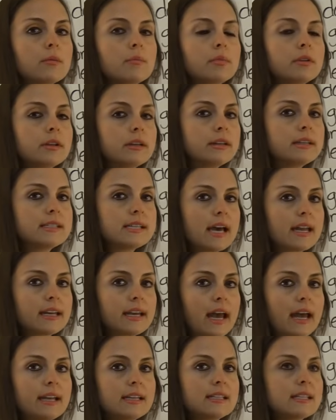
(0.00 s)
completely
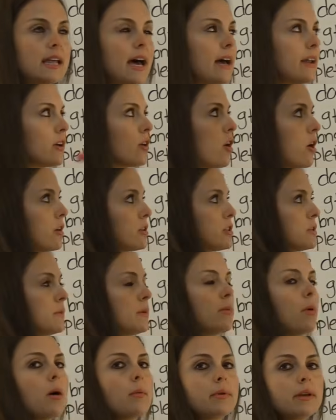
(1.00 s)
dedicated to that, and a card should
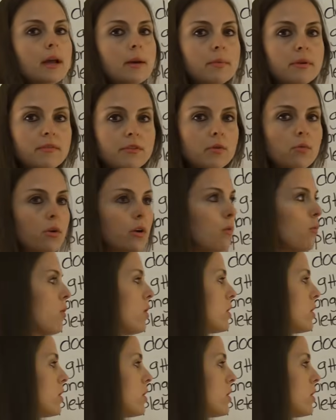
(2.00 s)
be popping up if you want to